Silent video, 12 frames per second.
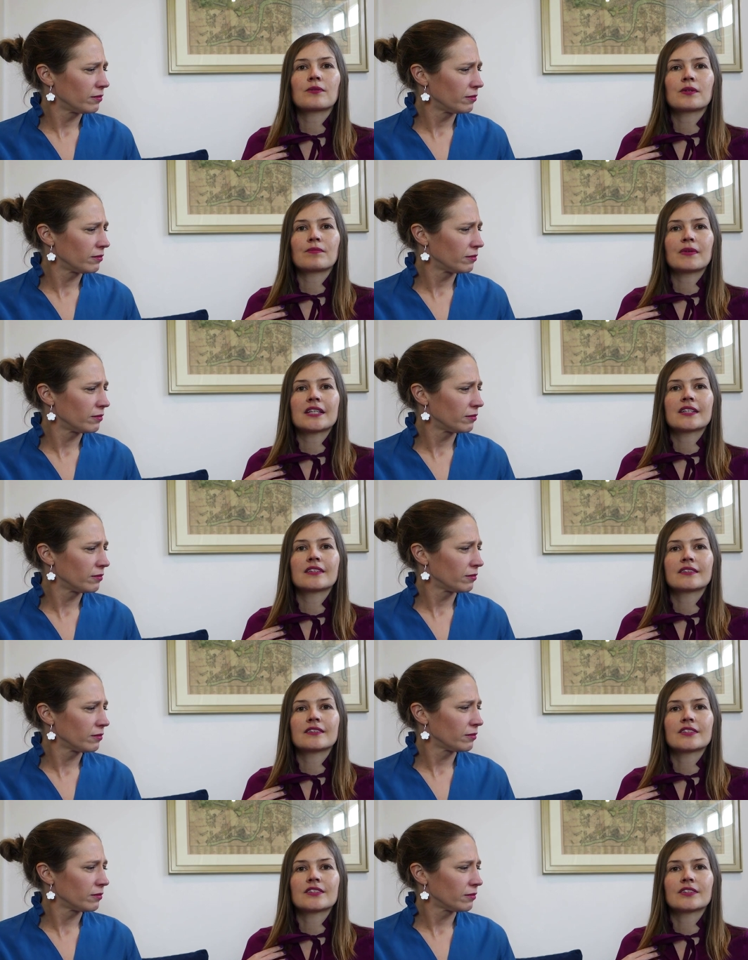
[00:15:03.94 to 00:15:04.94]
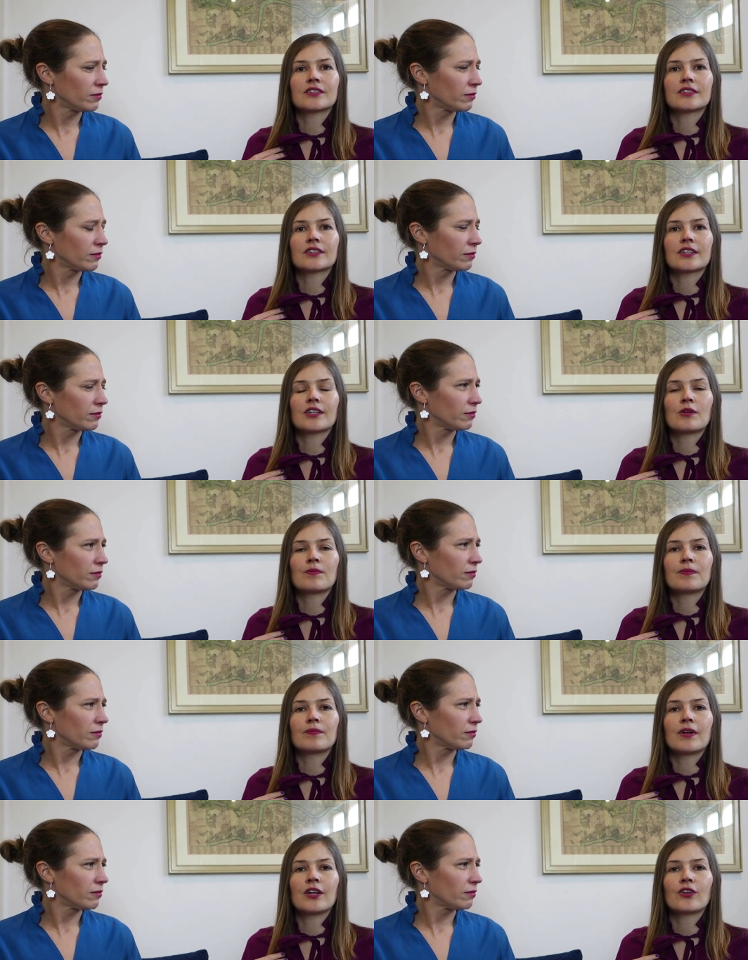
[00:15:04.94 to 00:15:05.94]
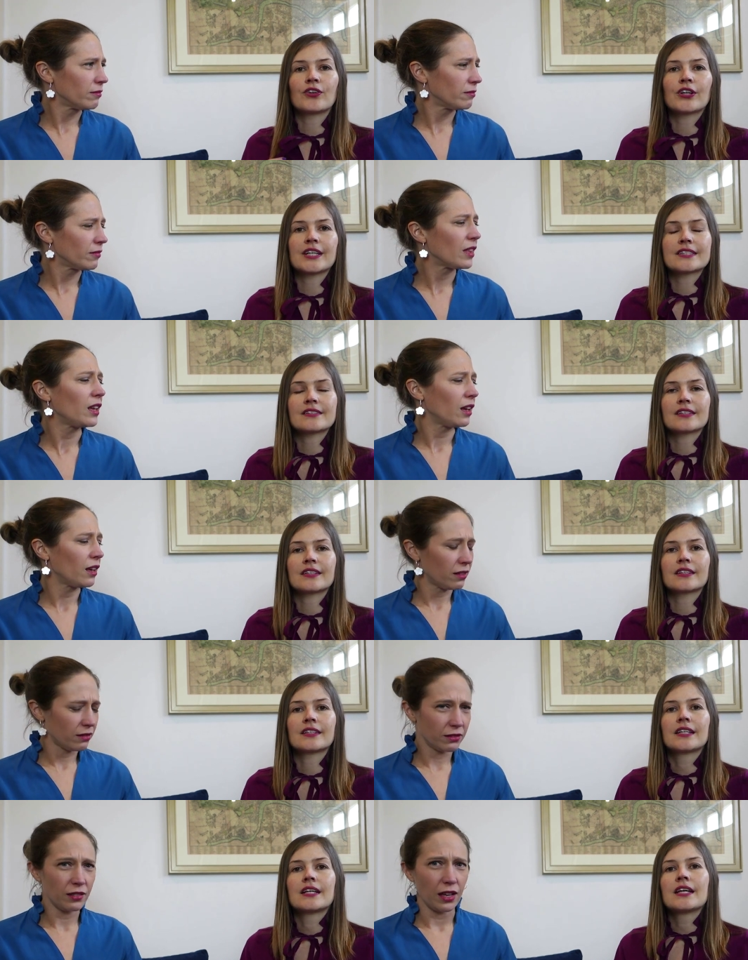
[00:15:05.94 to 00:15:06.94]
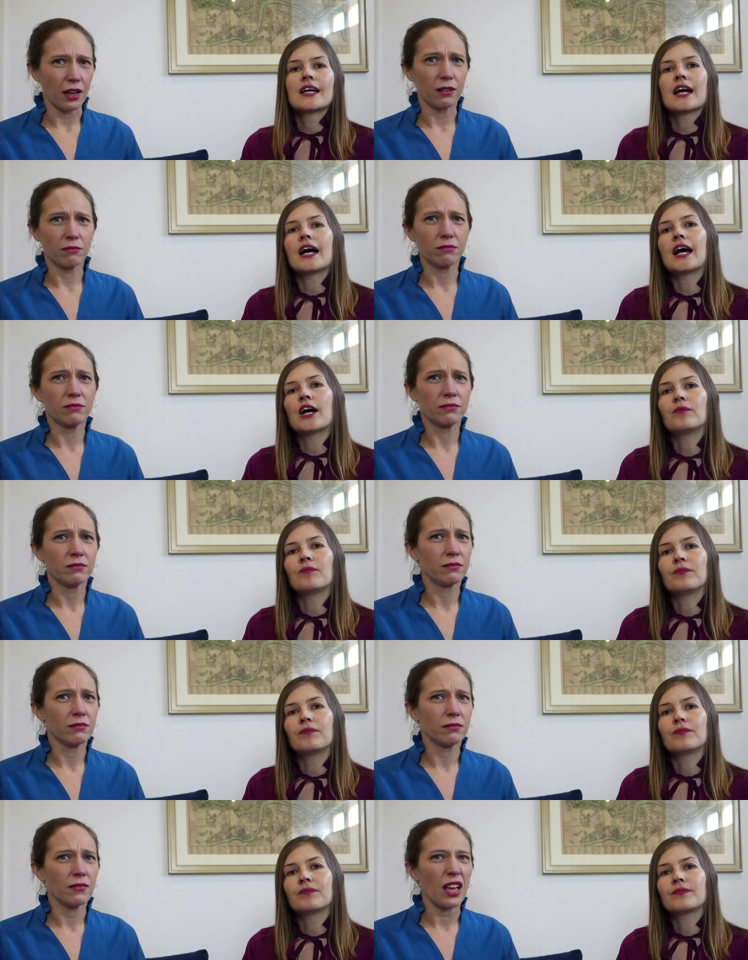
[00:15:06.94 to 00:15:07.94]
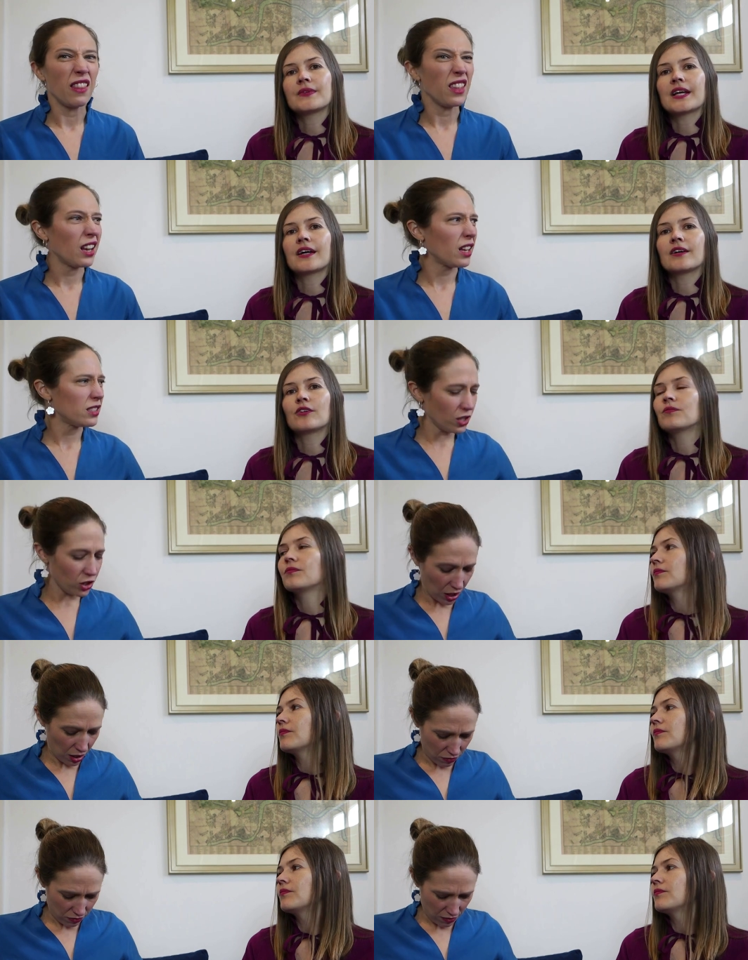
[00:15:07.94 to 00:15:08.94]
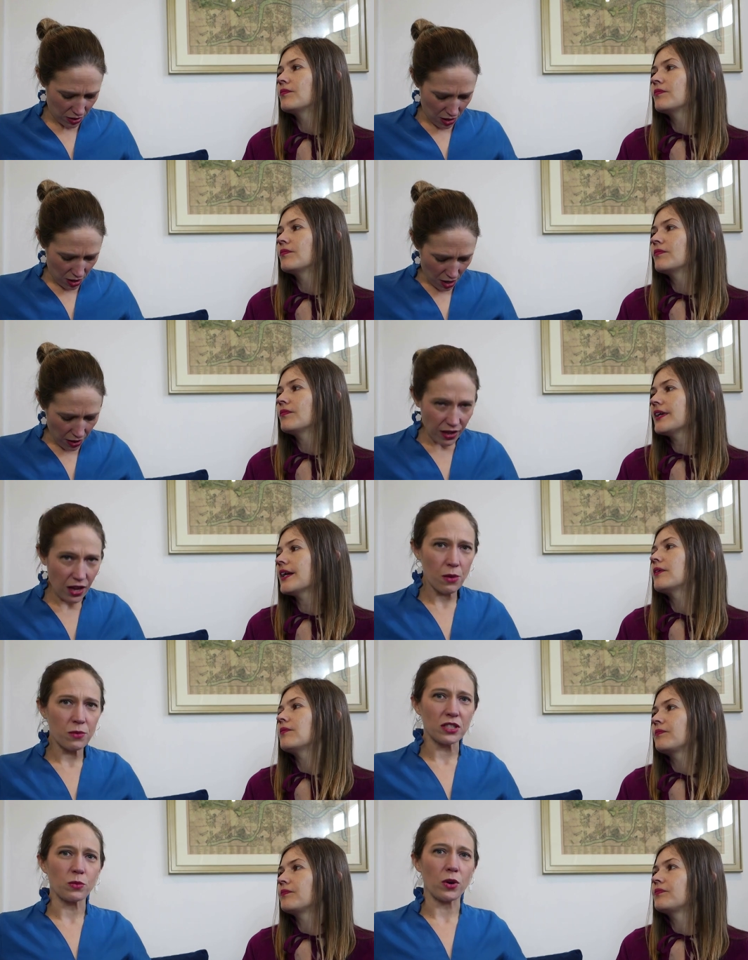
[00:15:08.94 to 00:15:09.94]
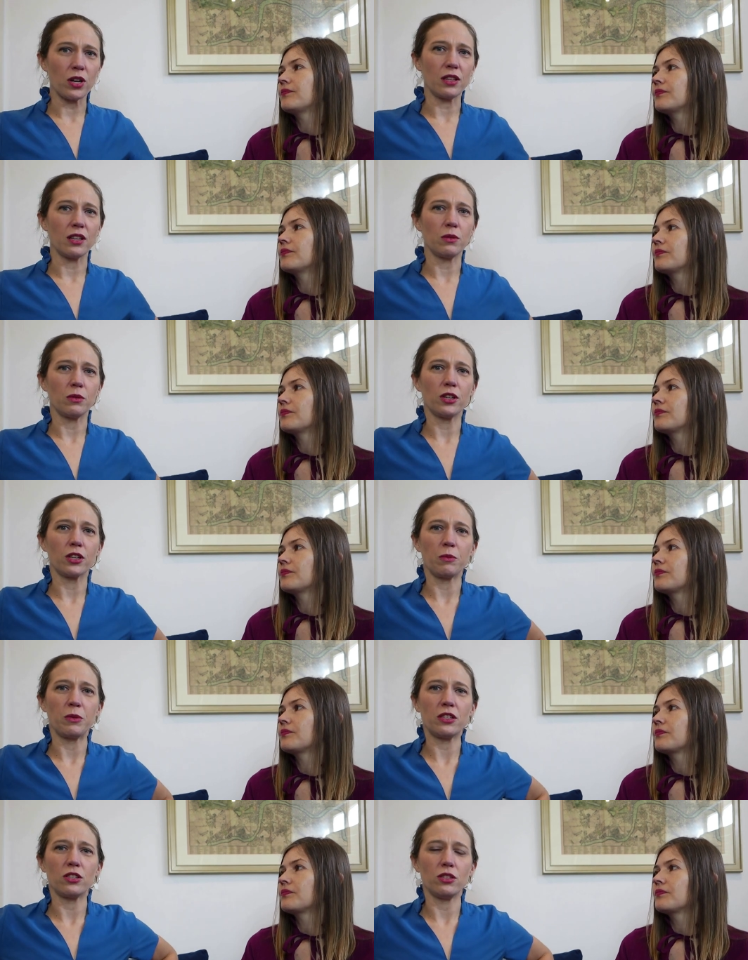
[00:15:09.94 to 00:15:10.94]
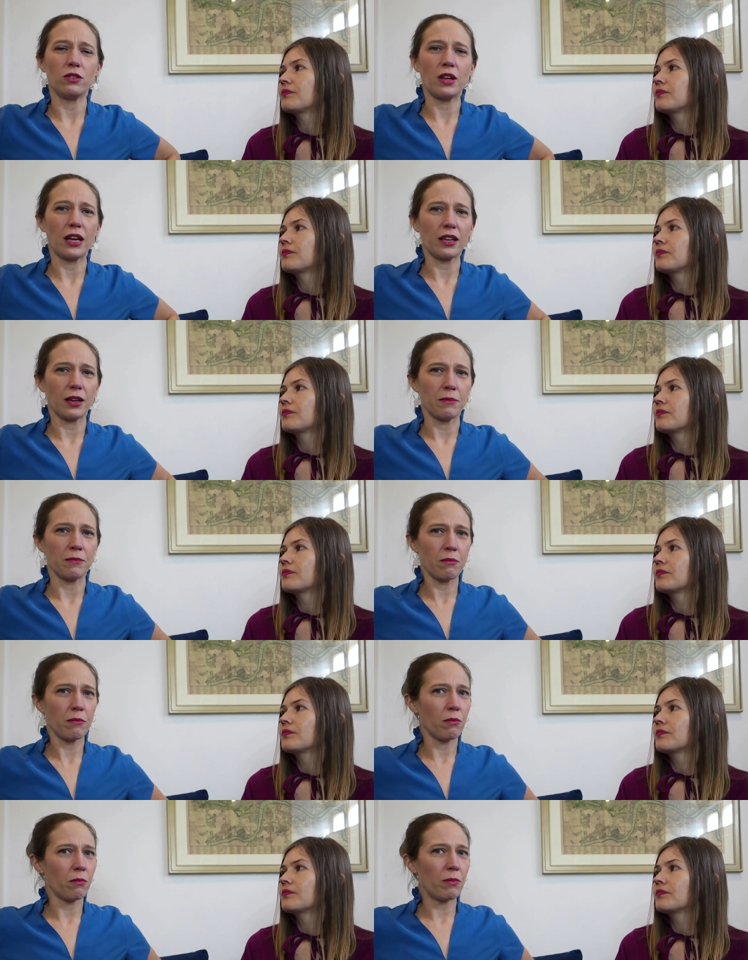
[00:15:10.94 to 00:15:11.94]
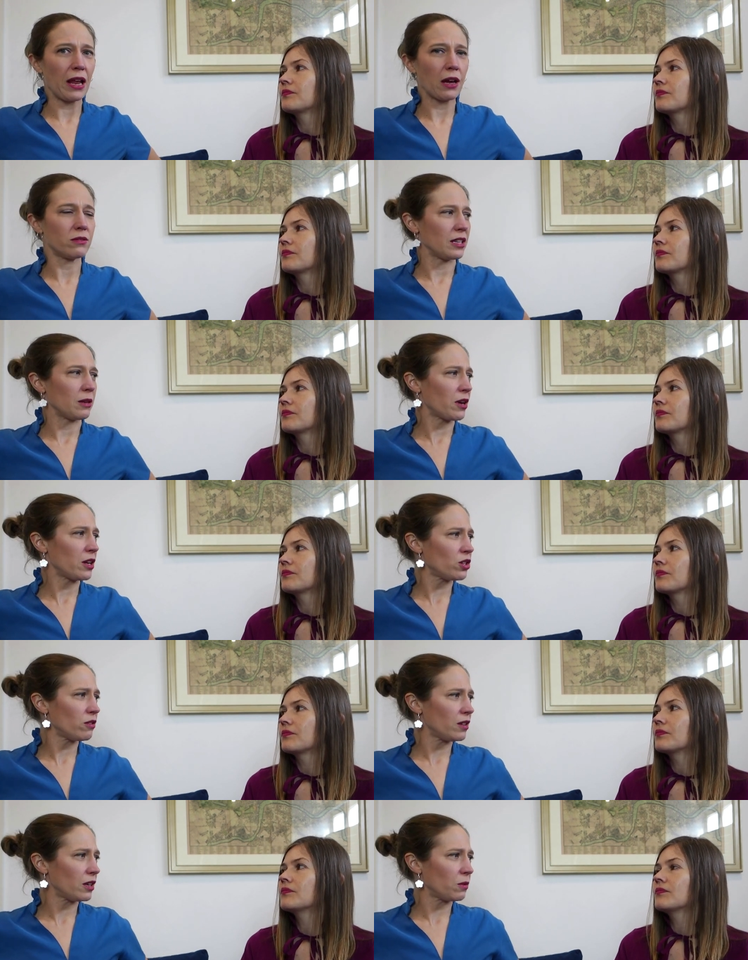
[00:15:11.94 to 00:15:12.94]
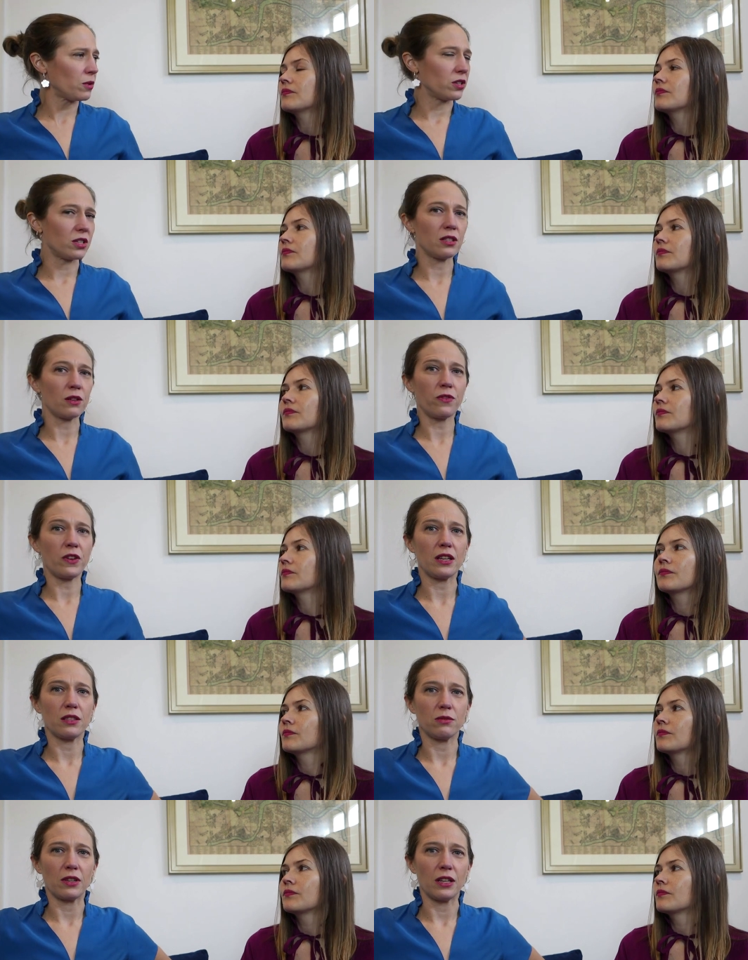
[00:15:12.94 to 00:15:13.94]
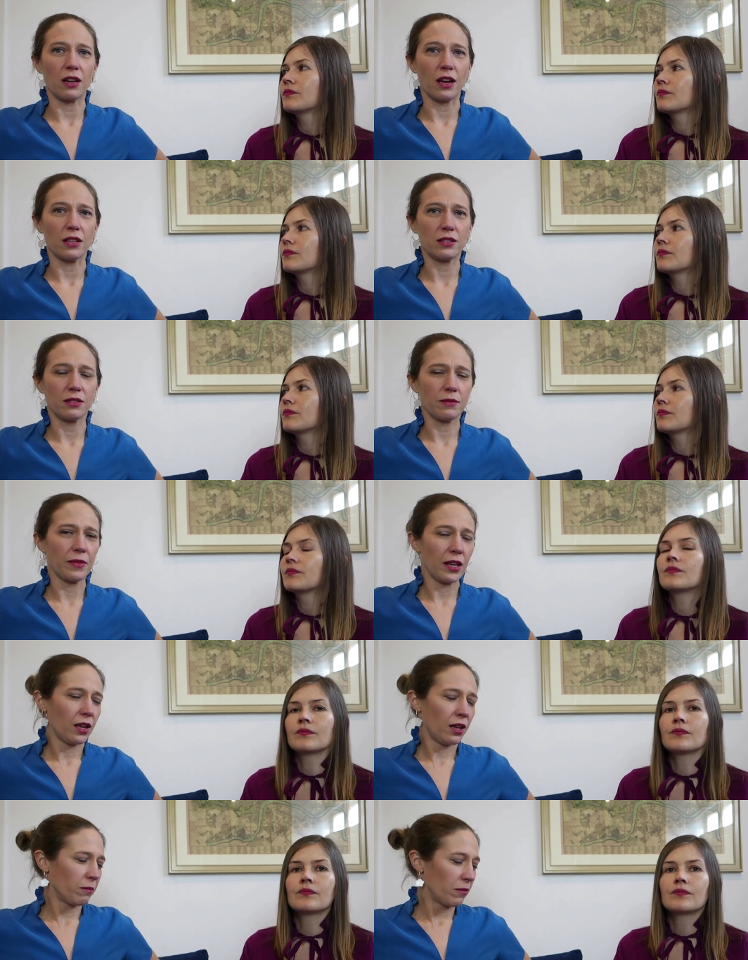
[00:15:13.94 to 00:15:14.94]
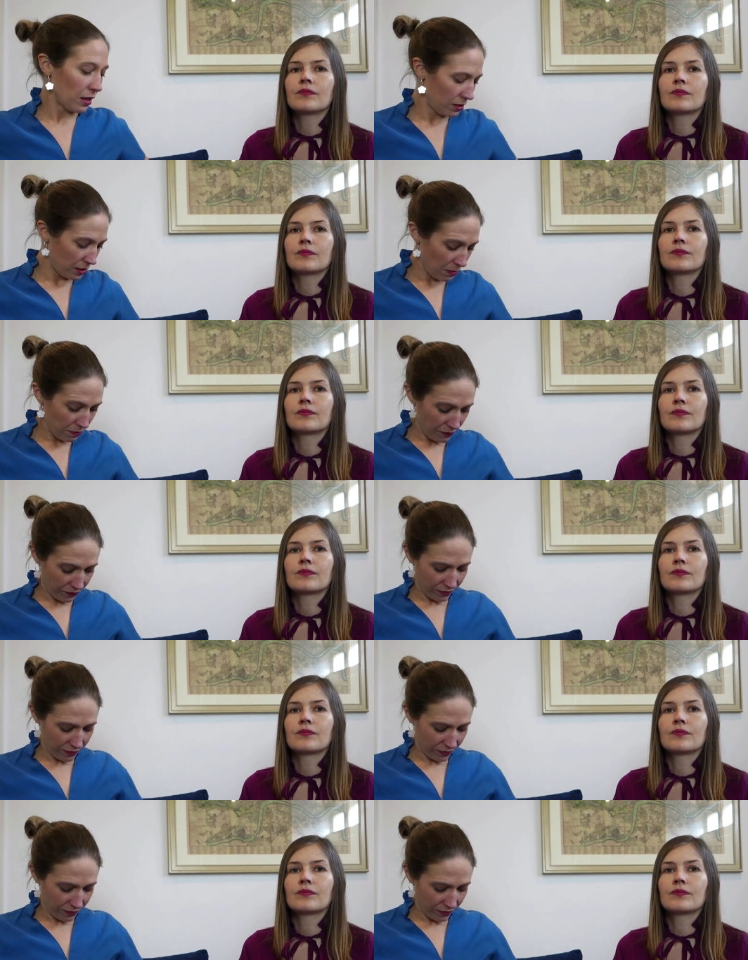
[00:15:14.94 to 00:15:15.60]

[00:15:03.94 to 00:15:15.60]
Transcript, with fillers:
Speaker 1: would make it just look a, a lot nicer. Yeah. yeah. Um, and yeah. the elastic channel. Mm. I think yeah. I was just
Speaker 2: worried that it would look a bit too like um, blousy, but I don't think mm. it would because the fit is really nice. Mm -hmm. That's um,